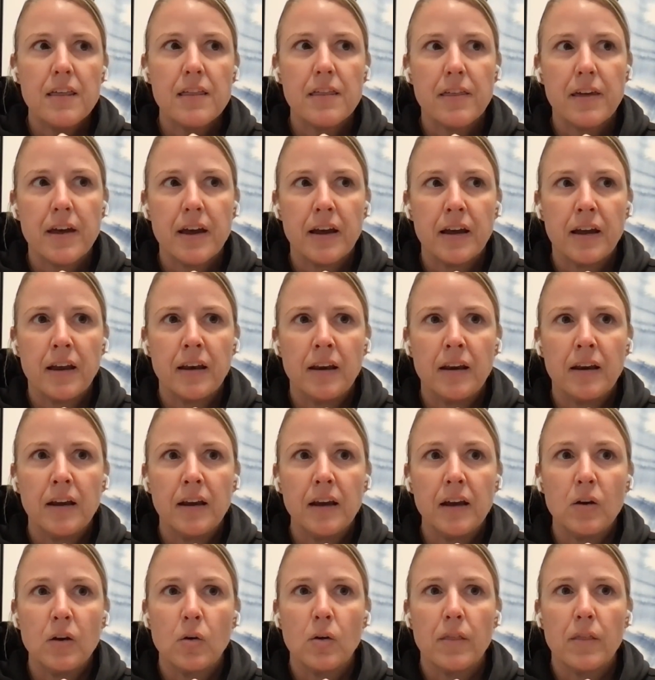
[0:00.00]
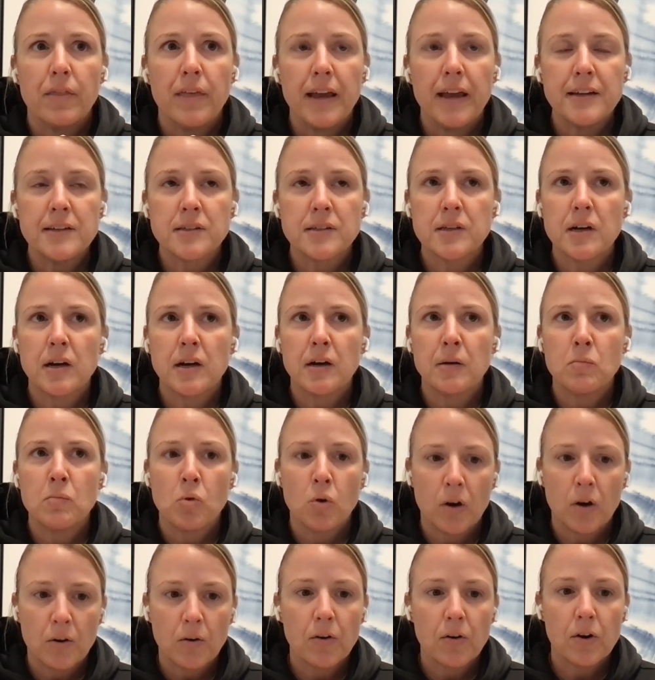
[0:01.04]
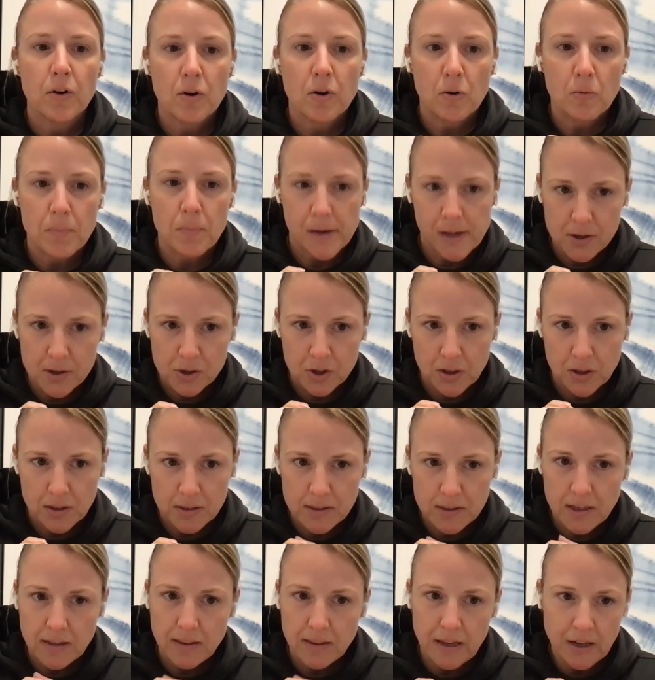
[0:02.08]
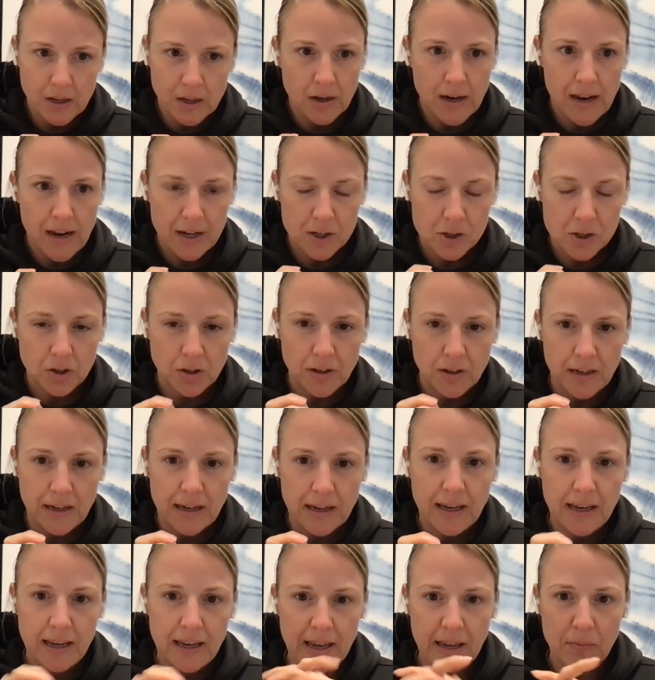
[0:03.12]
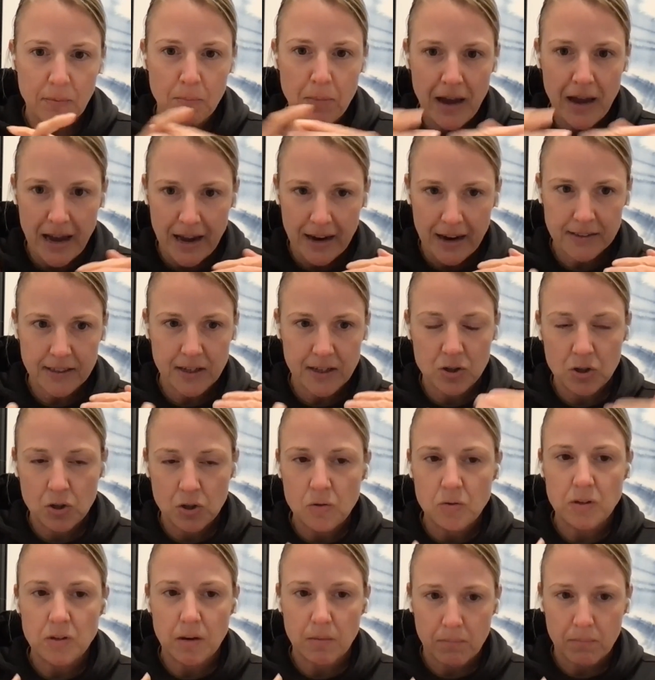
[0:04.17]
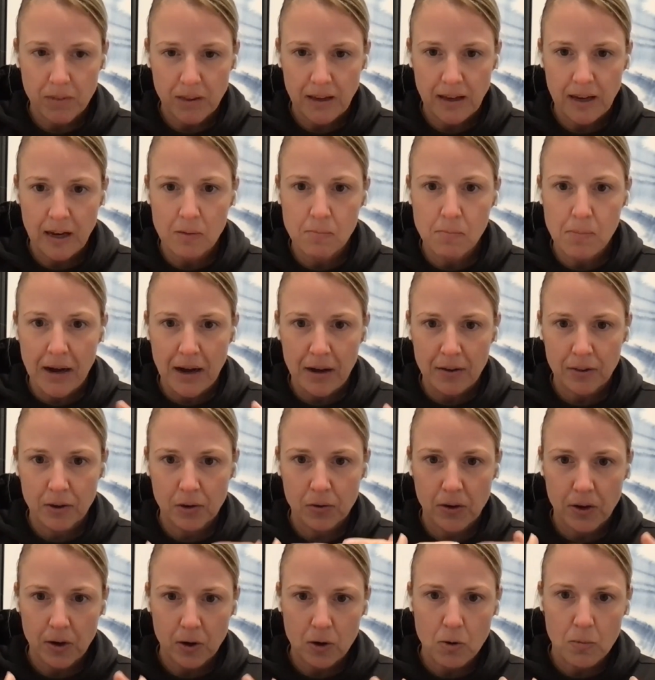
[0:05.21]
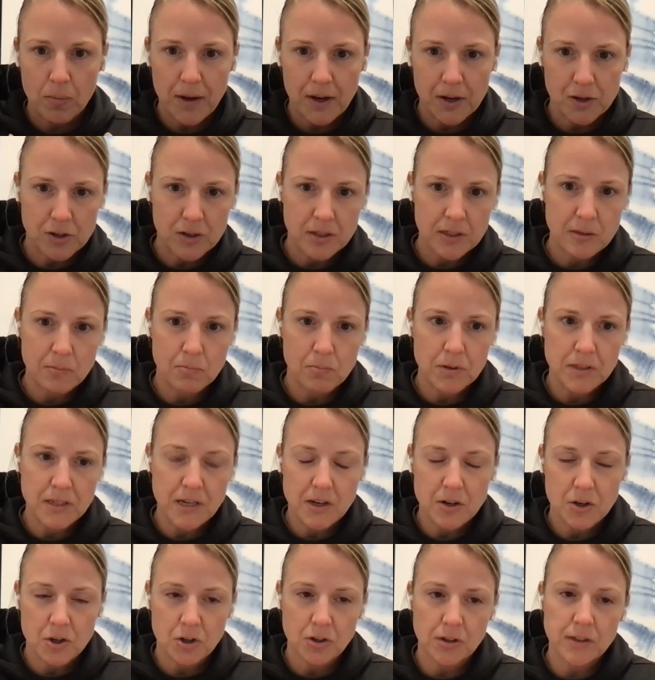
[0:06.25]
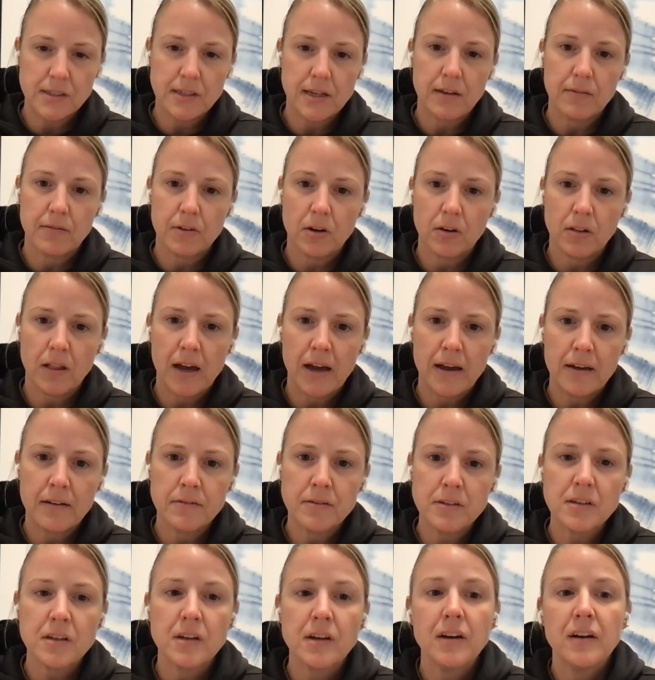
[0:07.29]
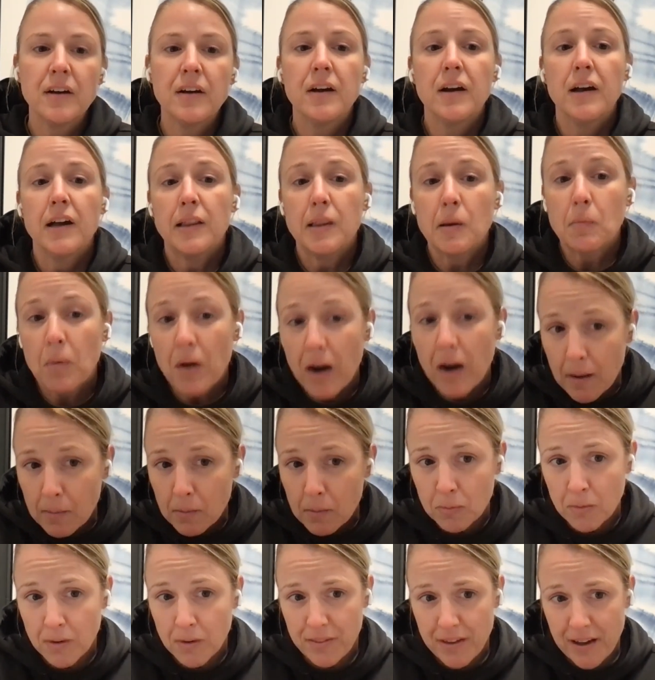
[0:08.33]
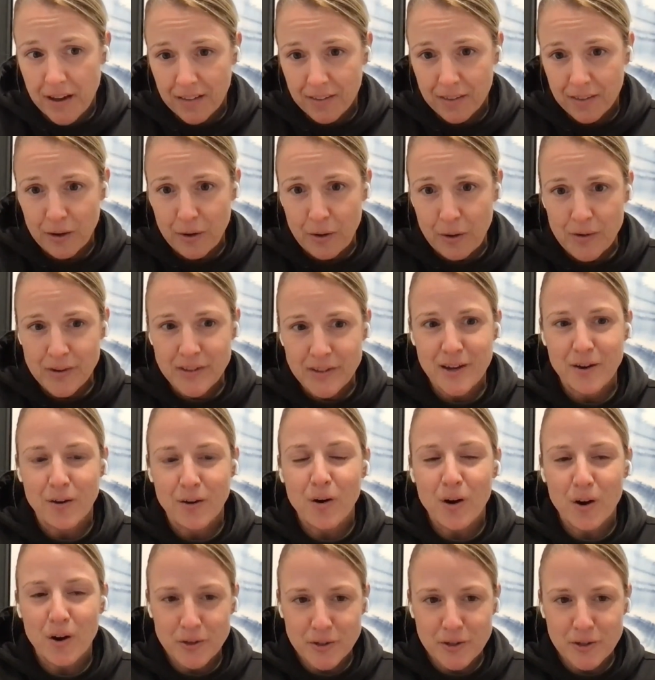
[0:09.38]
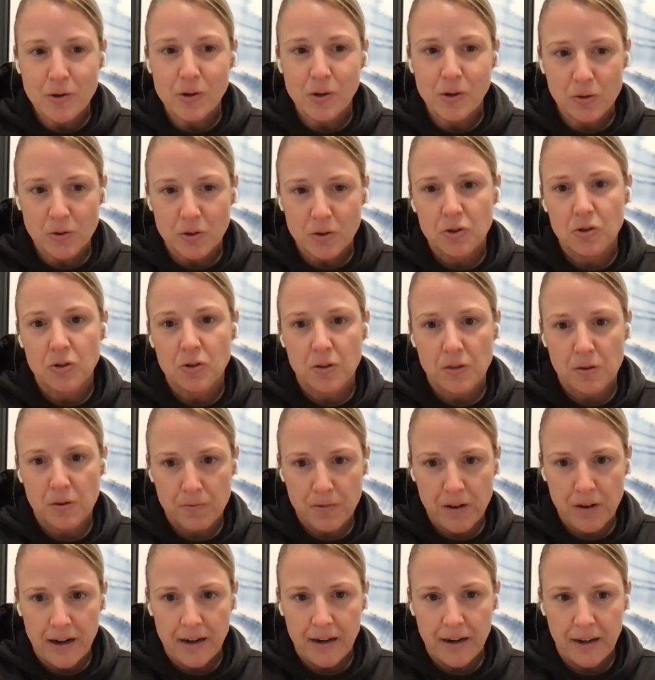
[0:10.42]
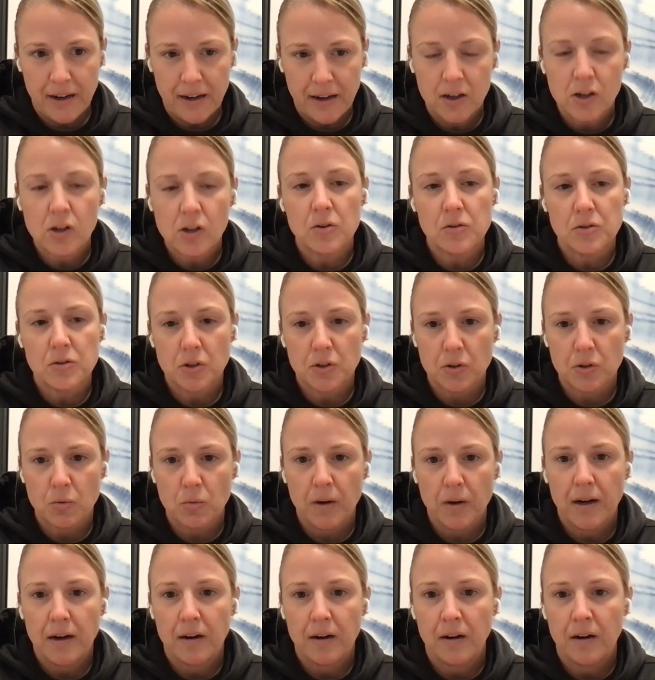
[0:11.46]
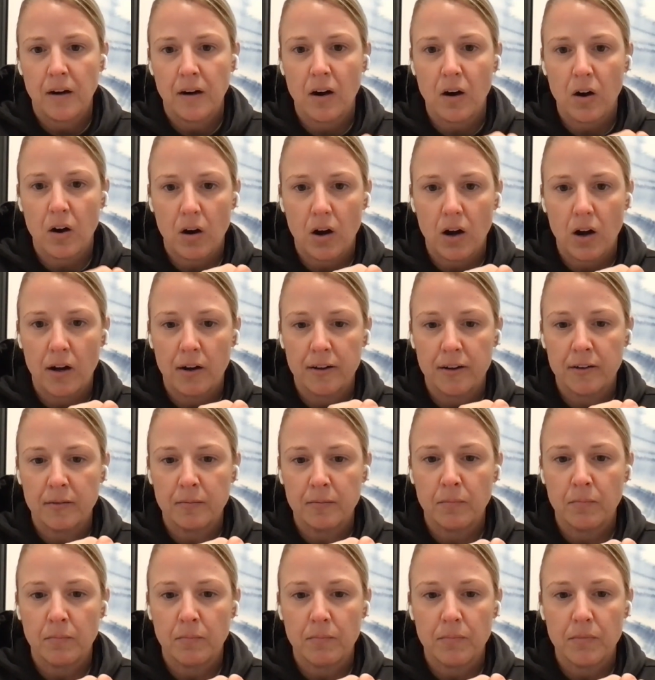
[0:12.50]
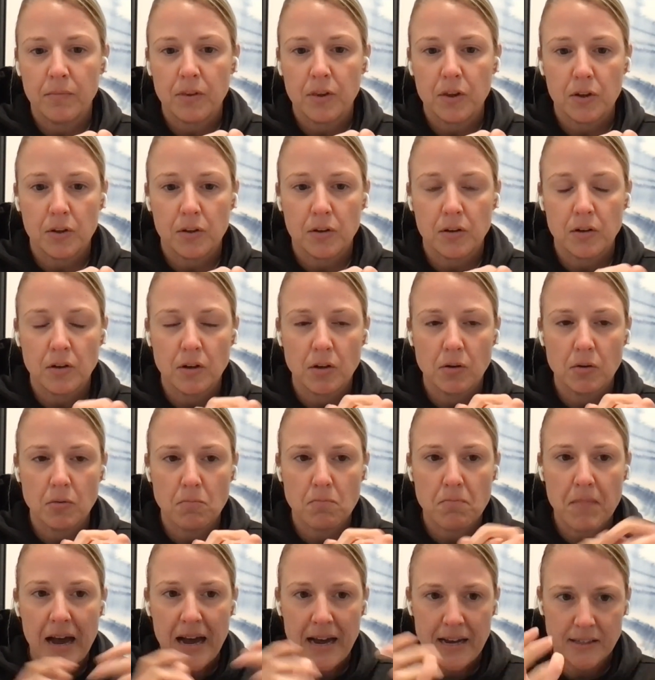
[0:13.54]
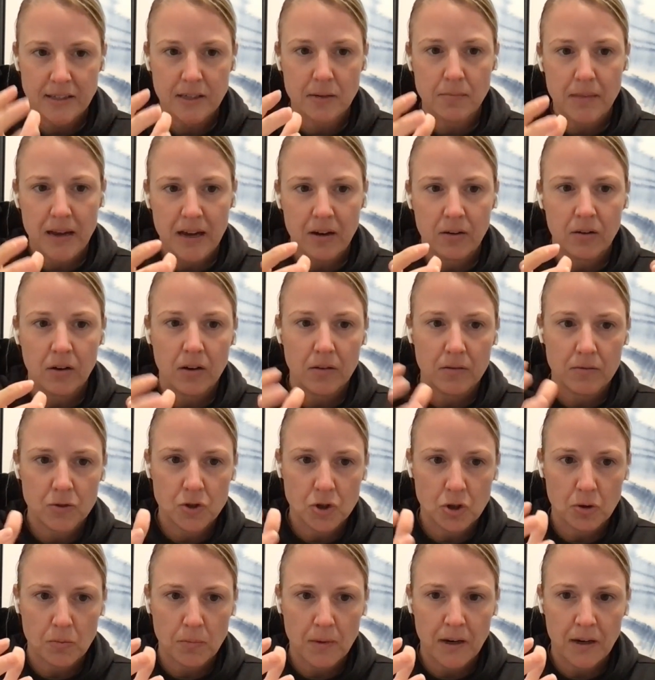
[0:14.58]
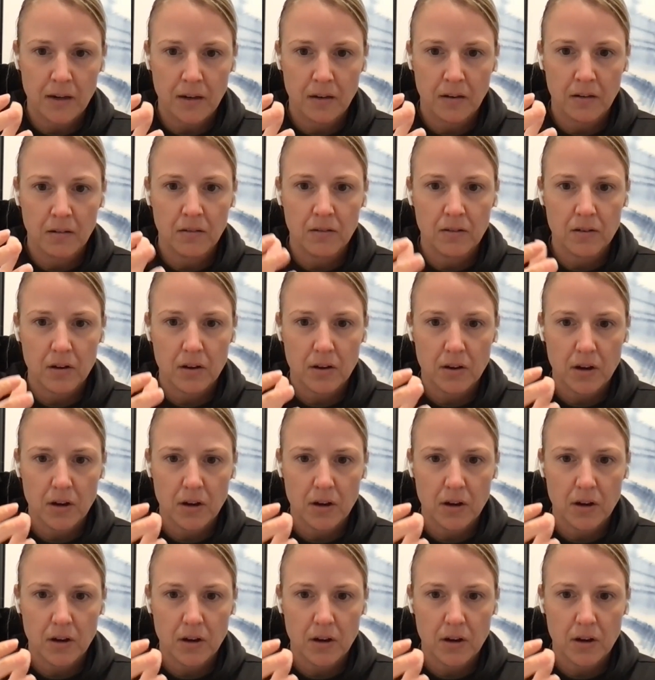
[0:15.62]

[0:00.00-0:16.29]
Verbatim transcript: then they saw more critical patients and they could actually impact and do something about the critical patients and potentially save their lives. The problem with that, though, is they were also closer to the fighting, closer to where the mass amount of German